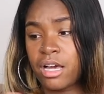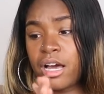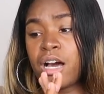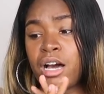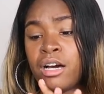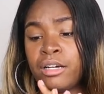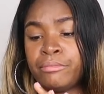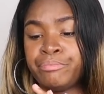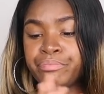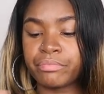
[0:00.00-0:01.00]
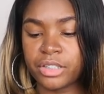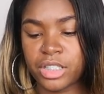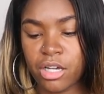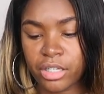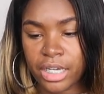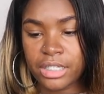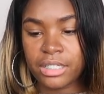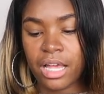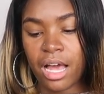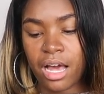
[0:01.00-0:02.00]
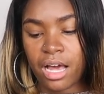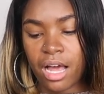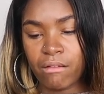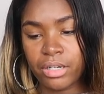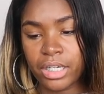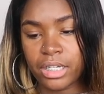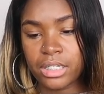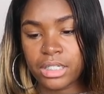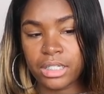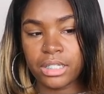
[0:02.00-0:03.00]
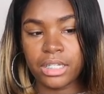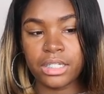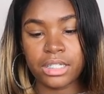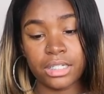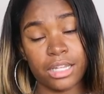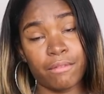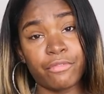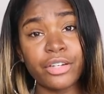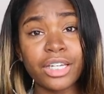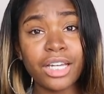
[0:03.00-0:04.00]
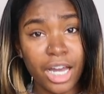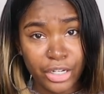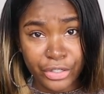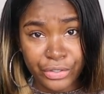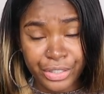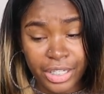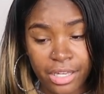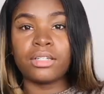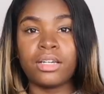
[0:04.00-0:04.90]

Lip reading: So yes, I want to get into this because I'm freaking hungry.